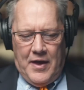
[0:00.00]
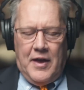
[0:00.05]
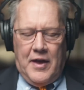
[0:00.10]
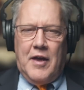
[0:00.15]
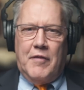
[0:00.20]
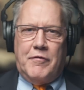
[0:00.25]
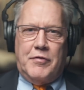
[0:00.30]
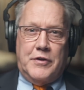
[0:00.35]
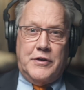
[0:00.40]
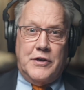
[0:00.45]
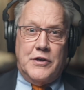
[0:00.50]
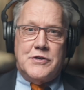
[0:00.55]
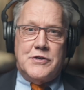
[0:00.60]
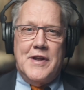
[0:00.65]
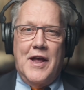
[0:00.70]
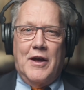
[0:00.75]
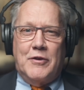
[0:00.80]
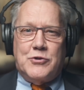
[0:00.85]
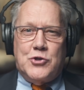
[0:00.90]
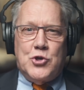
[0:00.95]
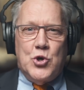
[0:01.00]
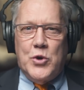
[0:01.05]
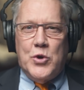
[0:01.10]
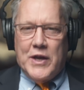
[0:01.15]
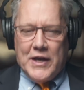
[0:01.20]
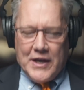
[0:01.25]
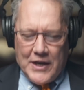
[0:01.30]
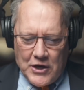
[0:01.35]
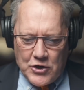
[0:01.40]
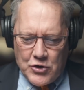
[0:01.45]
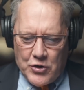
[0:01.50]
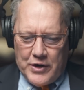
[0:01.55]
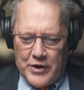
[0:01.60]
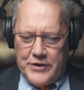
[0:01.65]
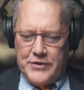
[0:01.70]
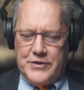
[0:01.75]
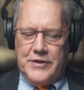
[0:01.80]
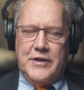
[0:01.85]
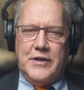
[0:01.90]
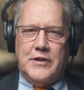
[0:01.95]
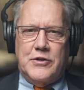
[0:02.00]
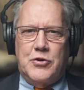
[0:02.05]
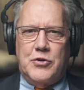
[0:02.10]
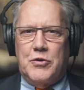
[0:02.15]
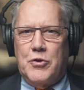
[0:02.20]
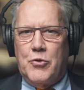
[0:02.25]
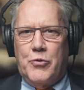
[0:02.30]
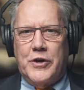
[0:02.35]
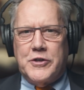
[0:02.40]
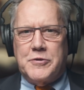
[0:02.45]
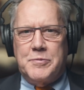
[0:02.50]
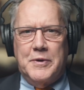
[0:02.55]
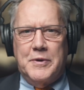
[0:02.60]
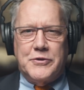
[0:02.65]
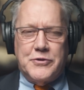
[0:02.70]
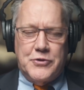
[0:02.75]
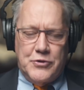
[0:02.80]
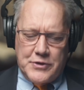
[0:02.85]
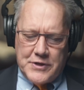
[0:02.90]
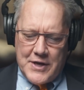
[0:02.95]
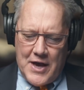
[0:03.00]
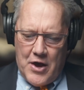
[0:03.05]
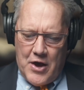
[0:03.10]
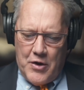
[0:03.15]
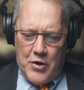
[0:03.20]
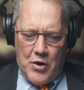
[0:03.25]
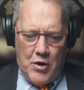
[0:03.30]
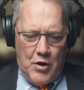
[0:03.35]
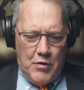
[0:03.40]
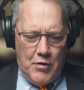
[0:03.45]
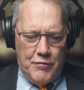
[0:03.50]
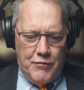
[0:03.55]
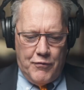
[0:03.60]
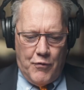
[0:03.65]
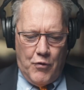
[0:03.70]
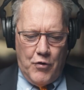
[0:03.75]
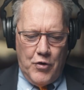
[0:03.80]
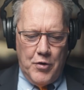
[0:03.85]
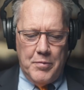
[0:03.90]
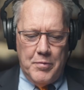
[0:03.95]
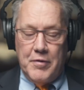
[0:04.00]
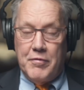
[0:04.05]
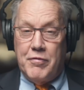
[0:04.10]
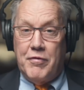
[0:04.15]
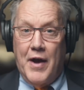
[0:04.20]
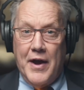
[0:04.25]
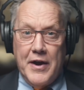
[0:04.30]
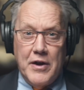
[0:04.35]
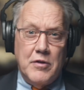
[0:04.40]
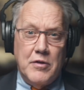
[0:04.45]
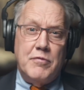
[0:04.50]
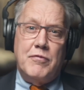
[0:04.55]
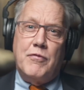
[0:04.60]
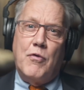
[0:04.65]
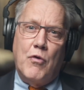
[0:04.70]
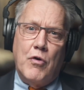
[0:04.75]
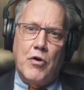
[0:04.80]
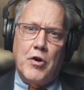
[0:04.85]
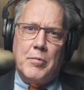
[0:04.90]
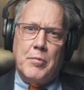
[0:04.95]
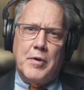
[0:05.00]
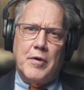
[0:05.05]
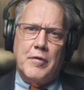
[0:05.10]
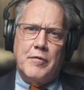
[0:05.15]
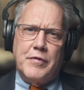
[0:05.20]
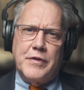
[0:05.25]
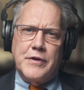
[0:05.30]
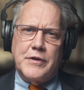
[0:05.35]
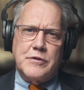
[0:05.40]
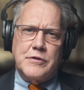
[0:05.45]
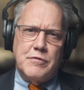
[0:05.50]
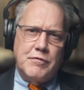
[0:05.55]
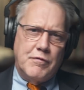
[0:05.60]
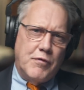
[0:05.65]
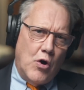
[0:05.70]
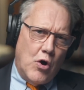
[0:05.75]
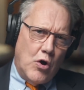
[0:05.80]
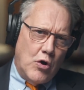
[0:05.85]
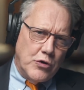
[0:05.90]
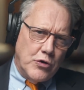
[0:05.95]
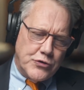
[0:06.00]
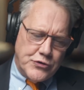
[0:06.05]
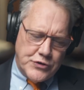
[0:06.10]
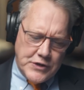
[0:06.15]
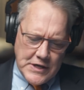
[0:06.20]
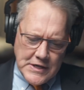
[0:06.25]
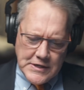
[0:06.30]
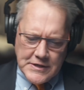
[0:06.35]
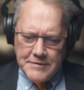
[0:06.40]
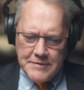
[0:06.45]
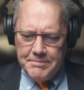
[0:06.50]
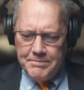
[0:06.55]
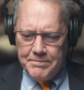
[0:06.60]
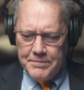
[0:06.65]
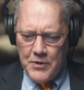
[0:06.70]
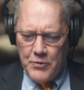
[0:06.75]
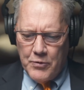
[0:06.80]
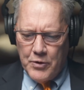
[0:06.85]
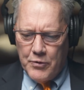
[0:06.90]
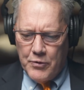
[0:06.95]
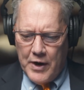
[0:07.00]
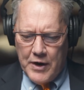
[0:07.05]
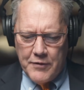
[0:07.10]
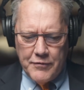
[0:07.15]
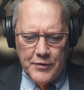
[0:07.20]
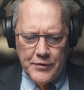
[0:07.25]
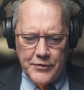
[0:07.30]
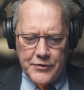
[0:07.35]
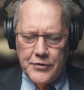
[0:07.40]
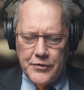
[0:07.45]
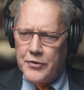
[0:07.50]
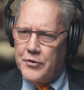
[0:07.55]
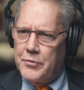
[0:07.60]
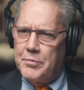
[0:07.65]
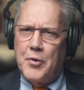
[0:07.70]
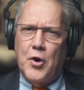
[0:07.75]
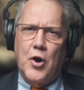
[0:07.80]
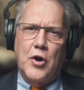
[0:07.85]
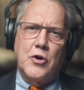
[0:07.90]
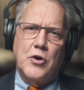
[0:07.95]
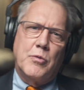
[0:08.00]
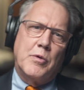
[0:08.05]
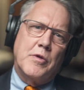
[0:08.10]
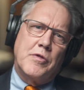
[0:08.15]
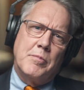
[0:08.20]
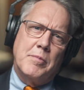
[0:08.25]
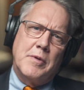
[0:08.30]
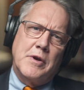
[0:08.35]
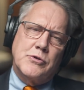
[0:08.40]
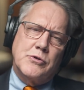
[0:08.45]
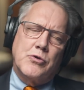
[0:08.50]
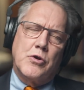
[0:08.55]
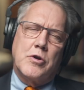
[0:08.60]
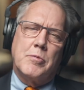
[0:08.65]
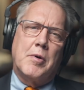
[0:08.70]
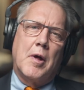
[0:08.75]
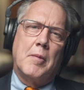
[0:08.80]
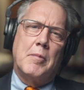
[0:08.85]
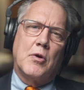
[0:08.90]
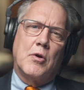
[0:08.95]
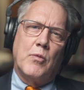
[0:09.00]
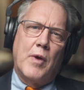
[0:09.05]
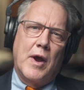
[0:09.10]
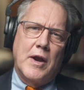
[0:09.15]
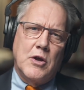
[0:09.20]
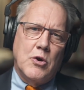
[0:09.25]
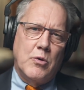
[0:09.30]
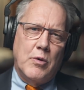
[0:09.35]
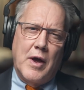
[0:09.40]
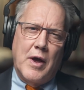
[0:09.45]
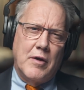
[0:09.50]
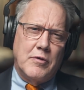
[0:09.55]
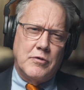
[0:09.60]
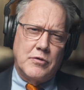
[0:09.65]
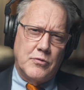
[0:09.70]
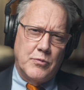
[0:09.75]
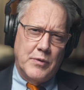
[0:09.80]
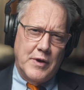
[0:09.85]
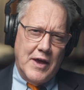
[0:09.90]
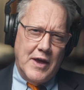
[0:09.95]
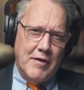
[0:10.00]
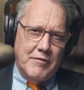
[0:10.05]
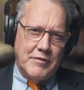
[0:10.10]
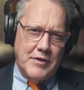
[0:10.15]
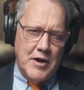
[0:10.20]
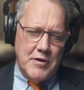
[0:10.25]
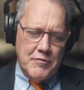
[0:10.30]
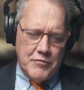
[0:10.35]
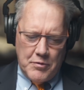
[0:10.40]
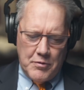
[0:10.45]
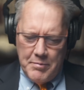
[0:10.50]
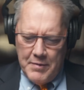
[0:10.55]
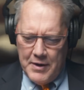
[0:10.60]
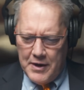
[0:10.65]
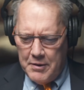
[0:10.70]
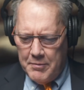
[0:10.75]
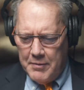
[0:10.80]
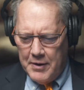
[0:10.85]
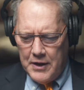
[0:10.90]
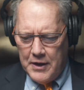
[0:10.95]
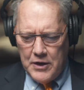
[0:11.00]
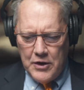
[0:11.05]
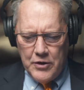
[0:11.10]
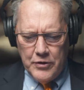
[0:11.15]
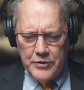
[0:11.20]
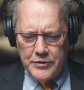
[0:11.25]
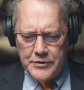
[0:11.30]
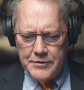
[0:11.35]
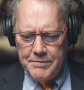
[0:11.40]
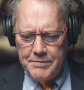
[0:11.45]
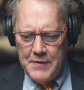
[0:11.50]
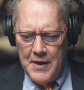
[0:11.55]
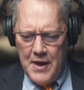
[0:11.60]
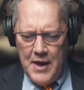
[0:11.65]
If you're just now tuning in, you're listening to the Westminster Town Hall Forum, the final forum of this fall season. We're grateful to partner with Minnesota Public Radio, as we have done for many, many years.